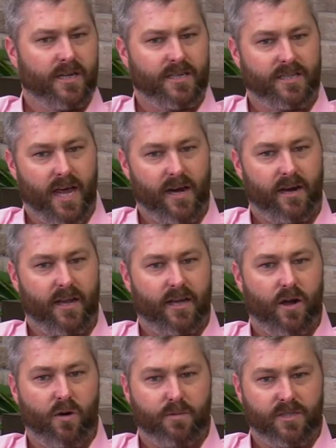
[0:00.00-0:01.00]

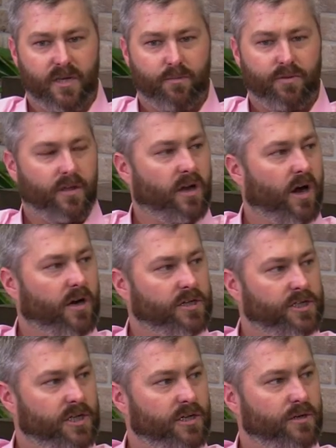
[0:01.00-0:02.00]
Saturday opens up with the car
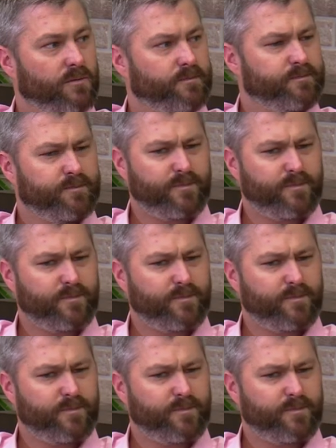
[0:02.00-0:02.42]
show,